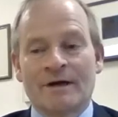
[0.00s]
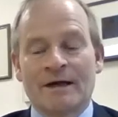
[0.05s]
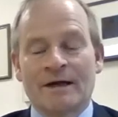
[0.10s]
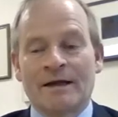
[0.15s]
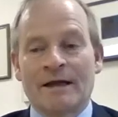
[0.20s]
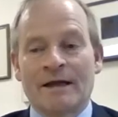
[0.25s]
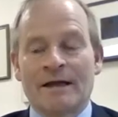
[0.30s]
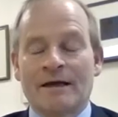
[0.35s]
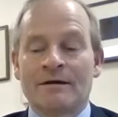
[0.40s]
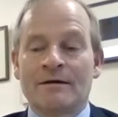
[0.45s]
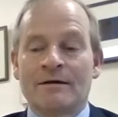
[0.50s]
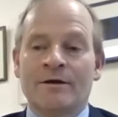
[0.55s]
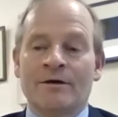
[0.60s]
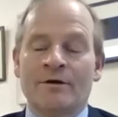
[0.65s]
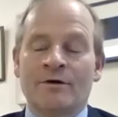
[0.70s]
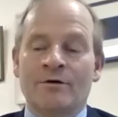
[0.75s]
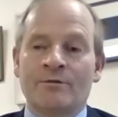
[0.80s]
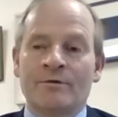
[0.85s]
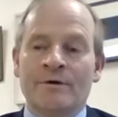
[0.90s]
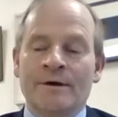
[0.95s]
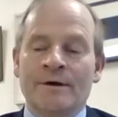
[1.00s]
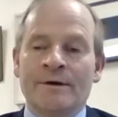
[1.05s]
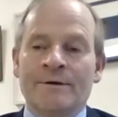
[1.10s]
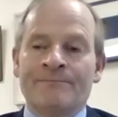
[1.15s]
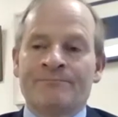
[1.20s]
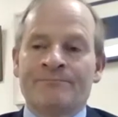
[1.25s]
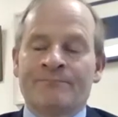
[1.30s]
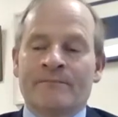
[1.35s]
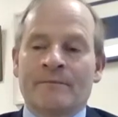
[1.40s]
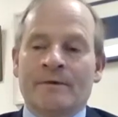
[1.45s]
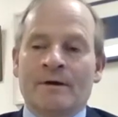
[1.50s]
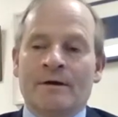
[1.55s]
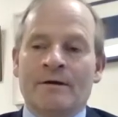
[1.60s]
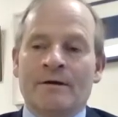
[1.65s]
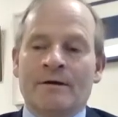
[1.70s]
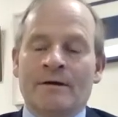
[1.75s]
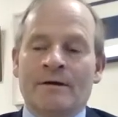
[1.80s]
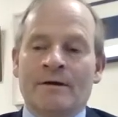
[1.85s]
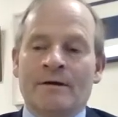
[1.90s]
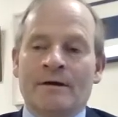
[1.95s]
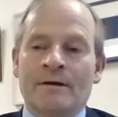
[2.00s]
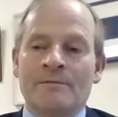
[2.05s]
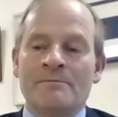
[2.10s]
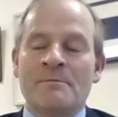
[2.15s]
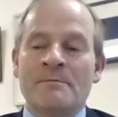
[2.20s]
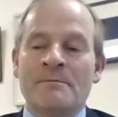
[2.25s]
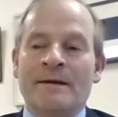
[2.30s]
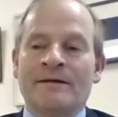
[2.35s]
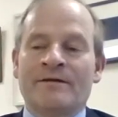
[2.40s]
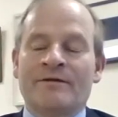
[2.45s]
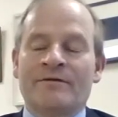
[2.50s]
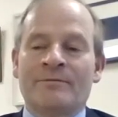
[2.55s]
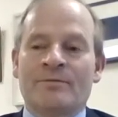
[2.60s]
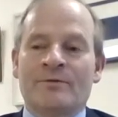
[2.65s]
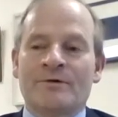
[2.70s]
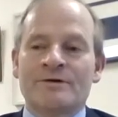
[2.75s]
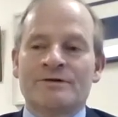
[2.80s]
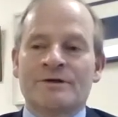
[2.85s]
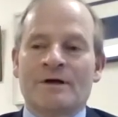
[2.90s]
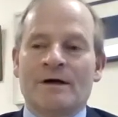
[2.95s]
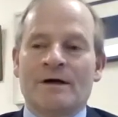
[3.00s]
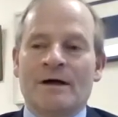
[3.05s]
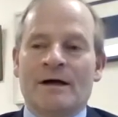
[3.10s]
let me make this point.